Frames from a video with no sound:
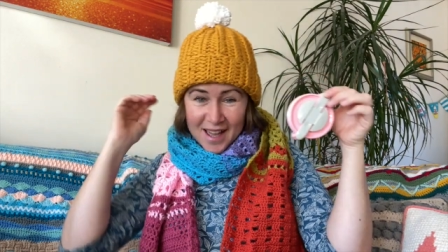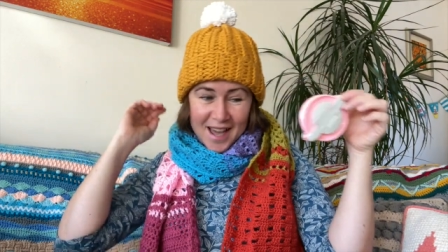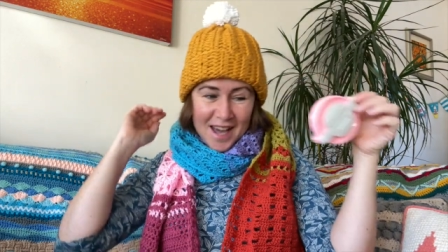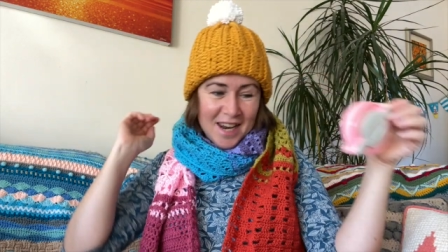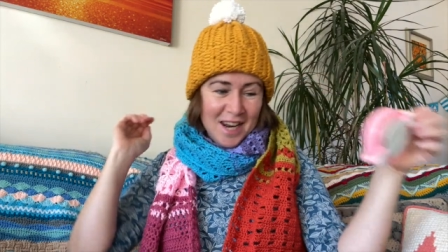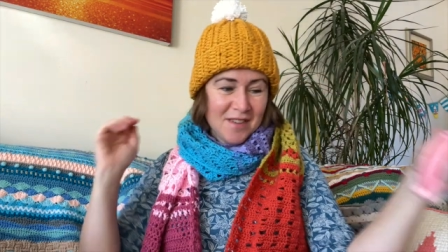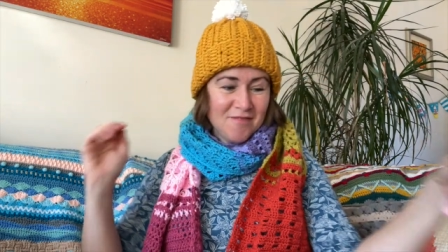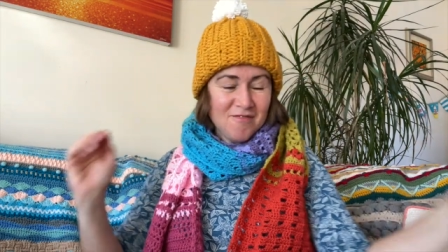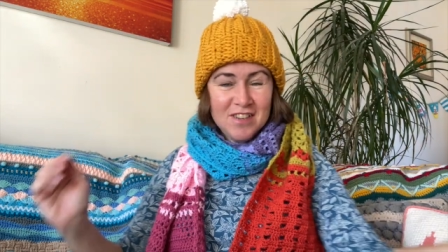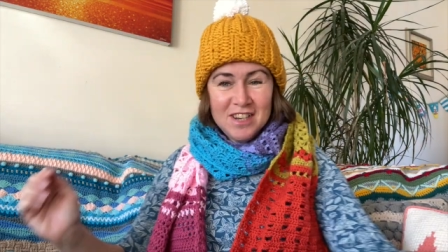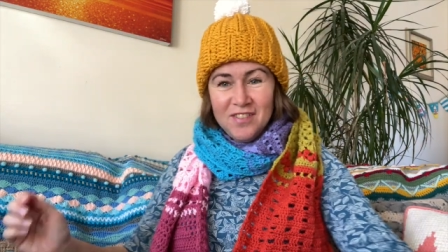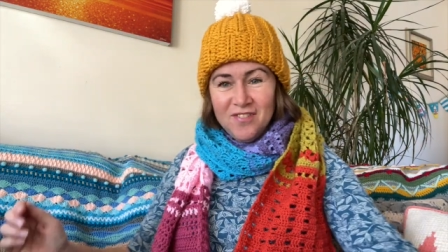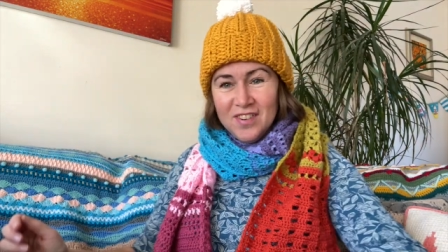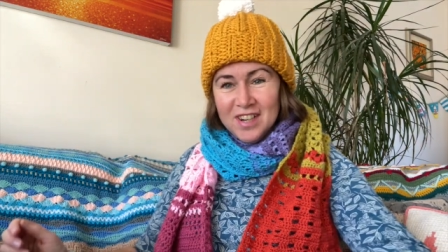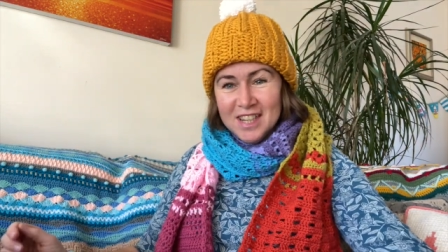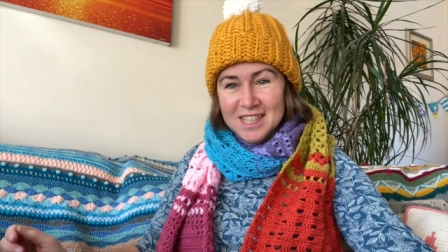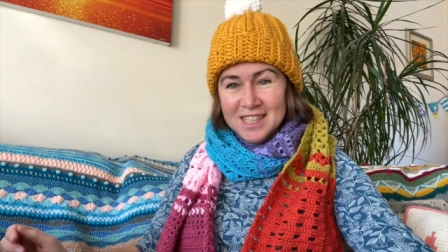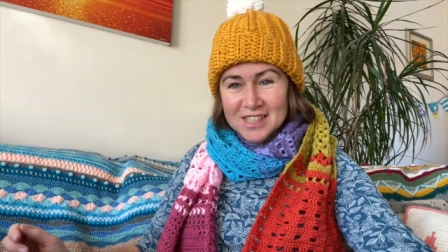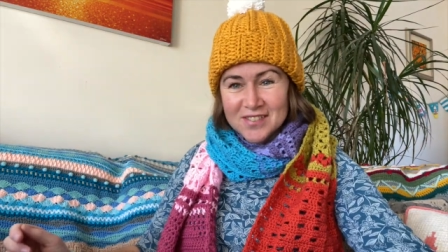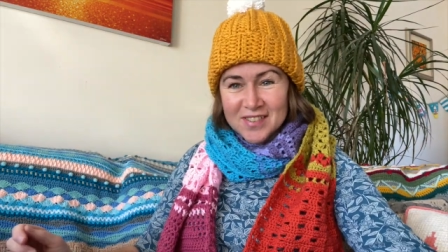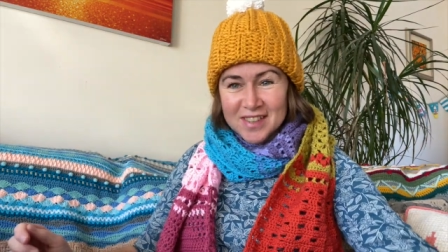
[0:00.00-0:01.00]
And I'm really
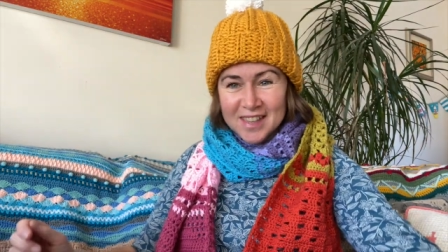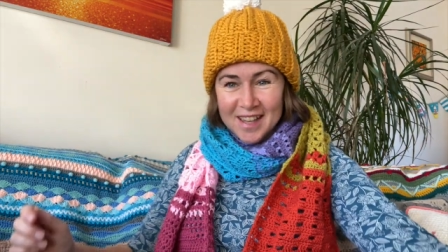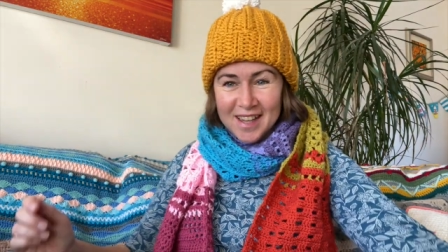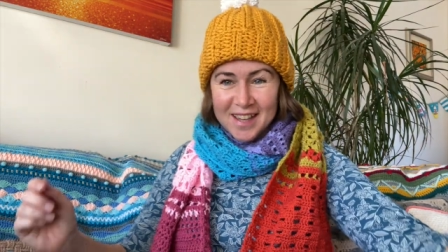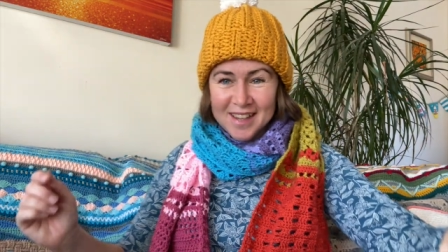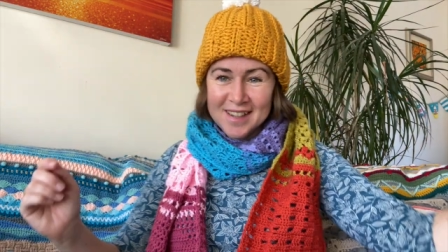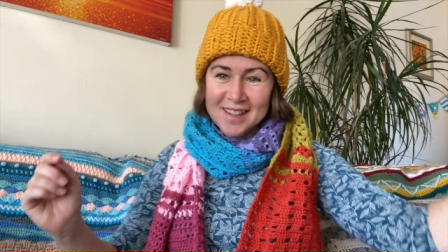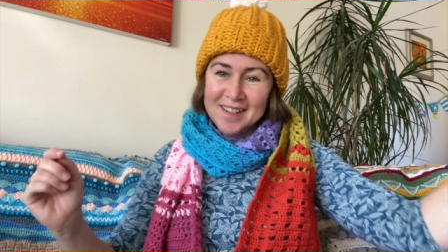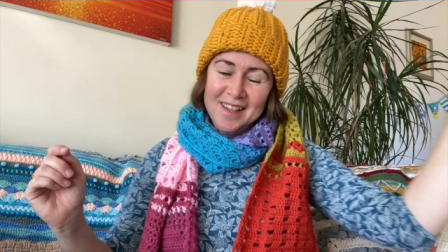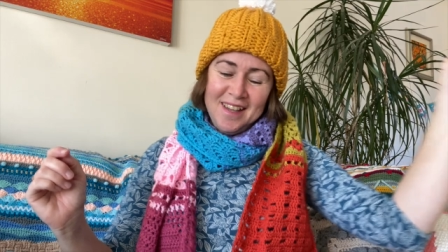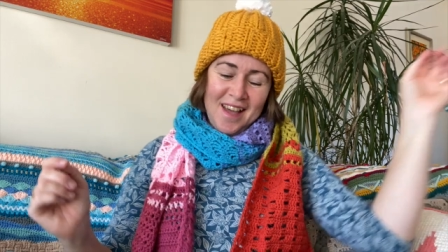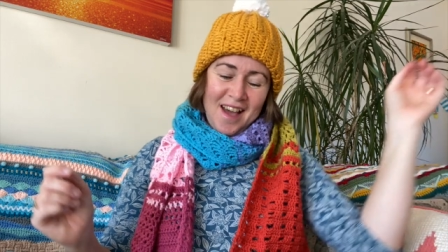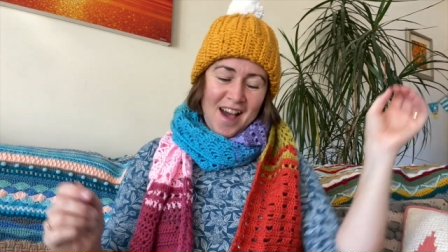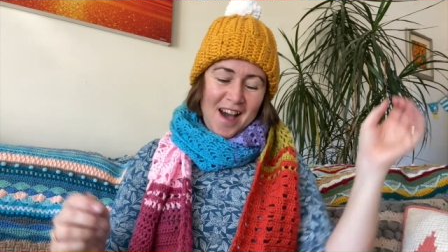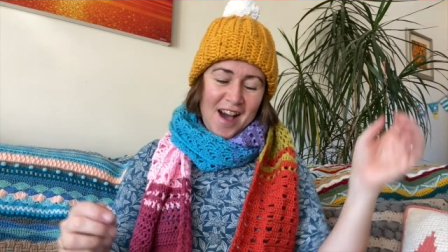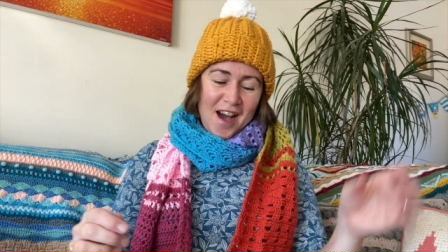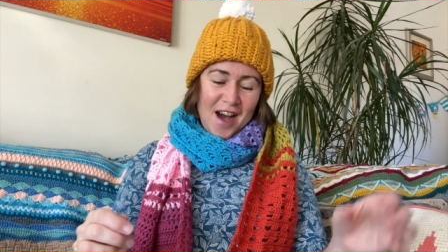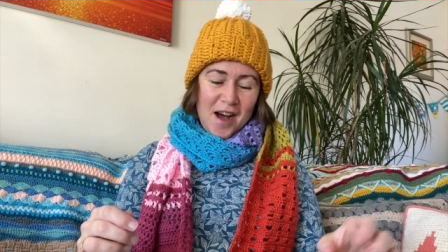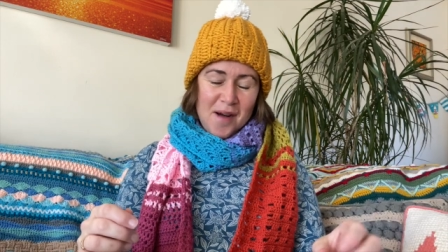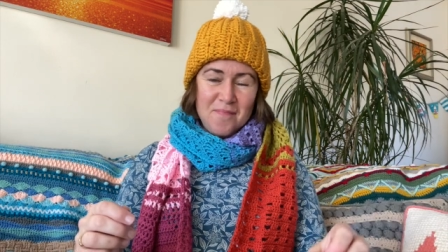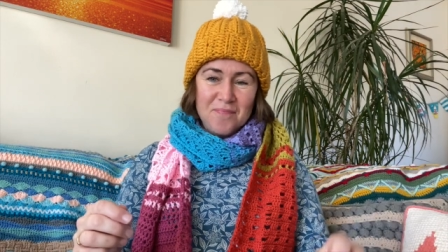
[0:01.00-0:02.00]
pleased with it.
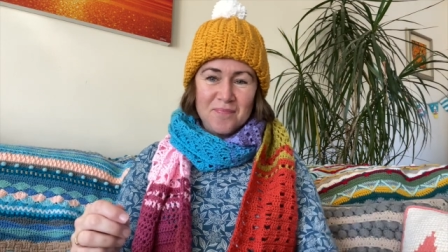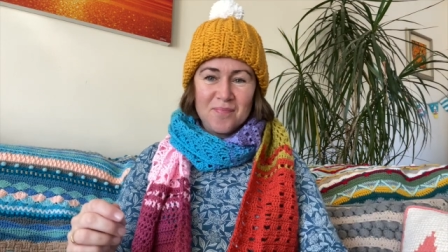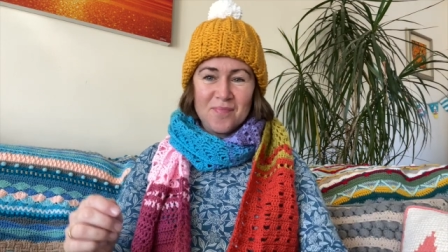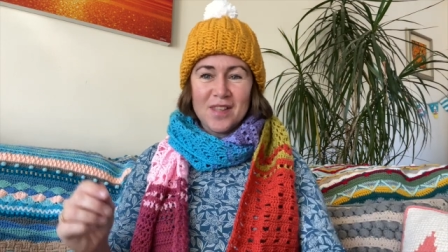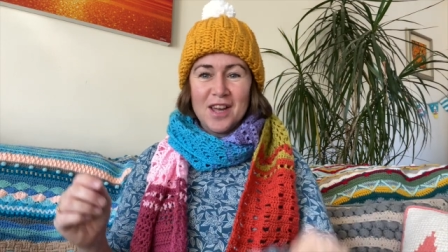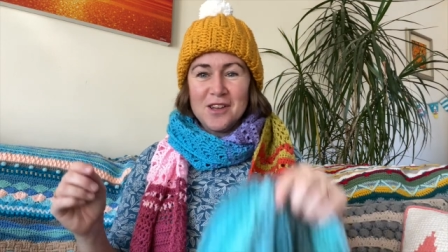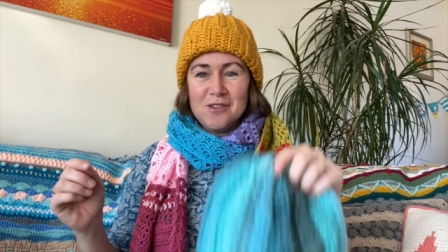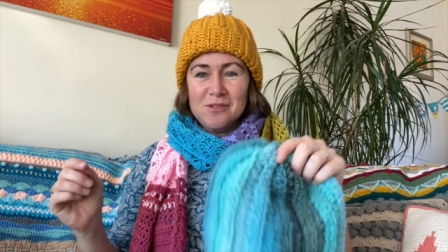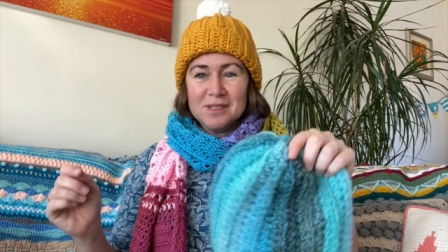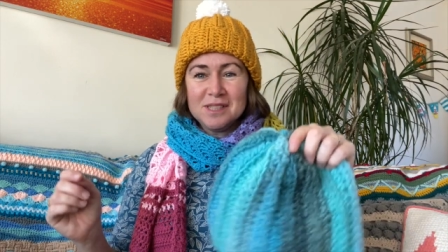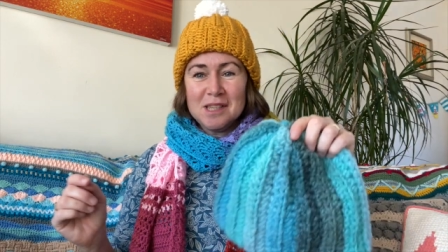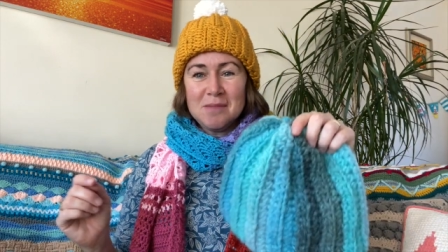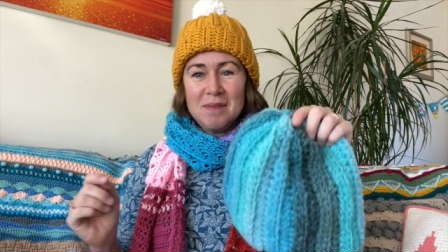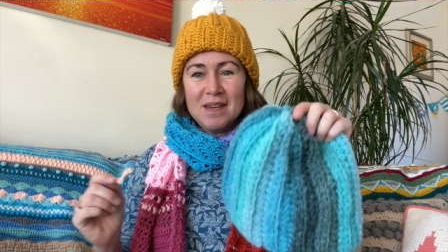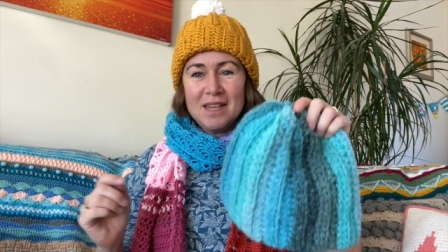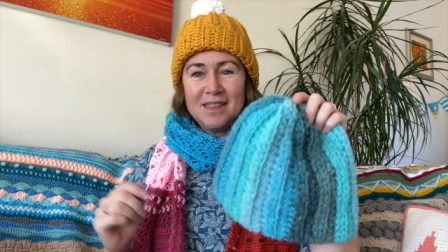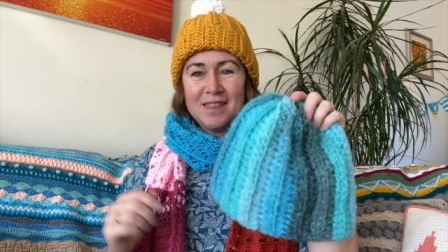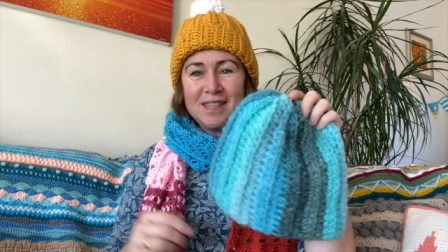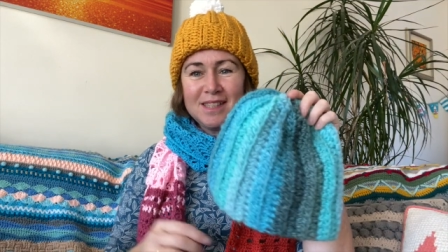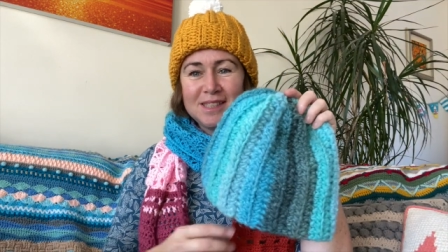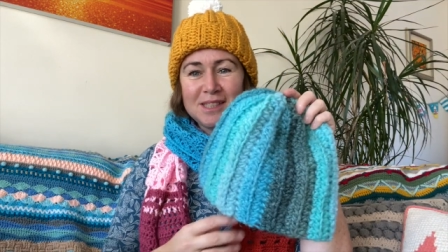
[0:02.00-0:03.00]
I also
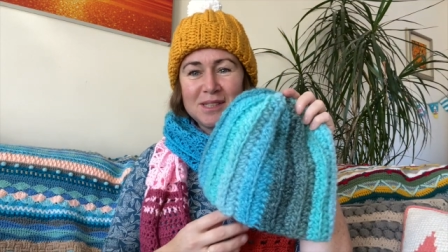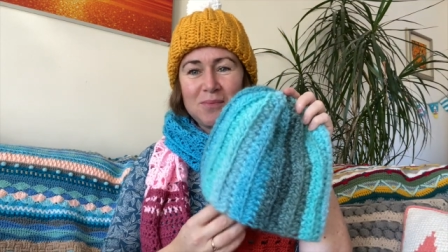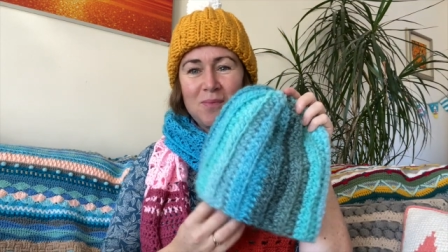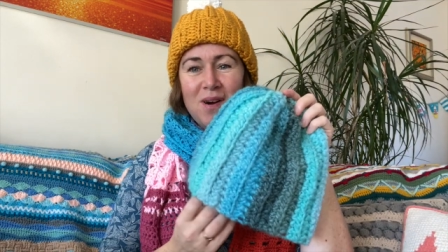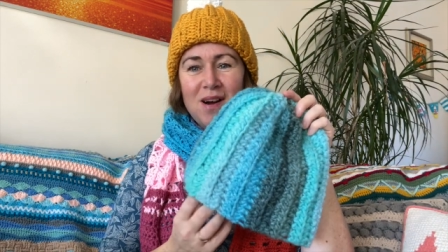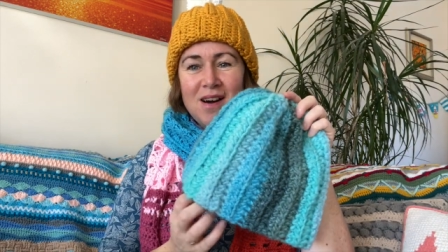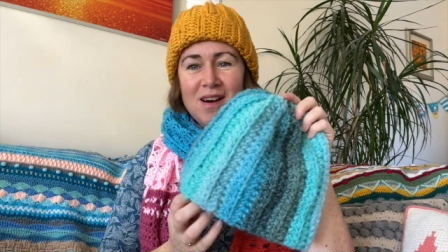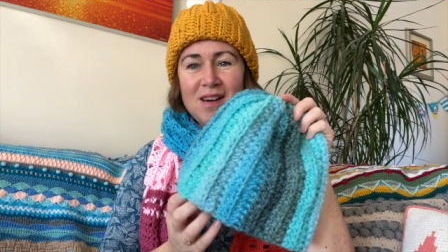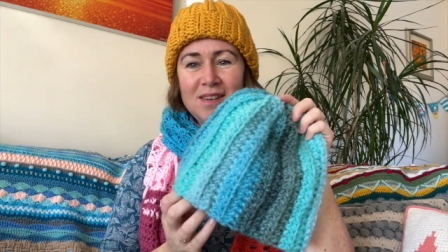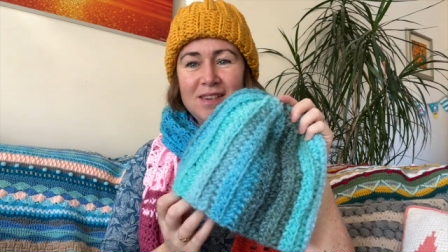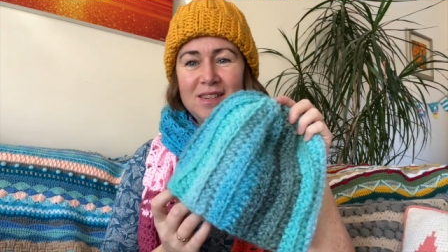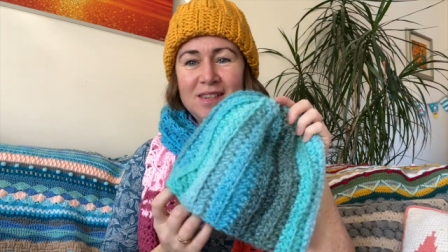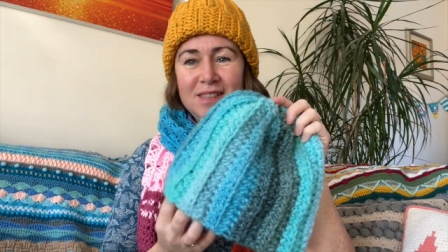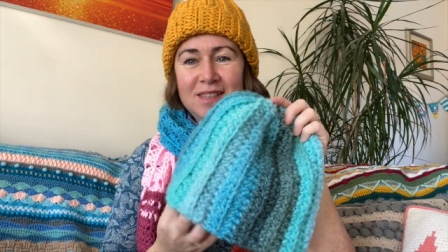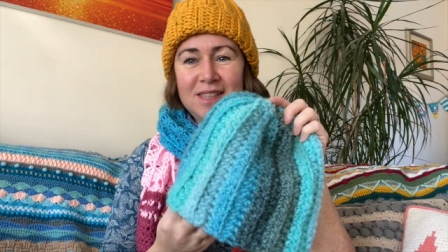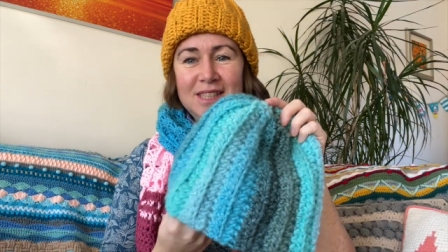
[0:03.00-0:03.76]
made this one.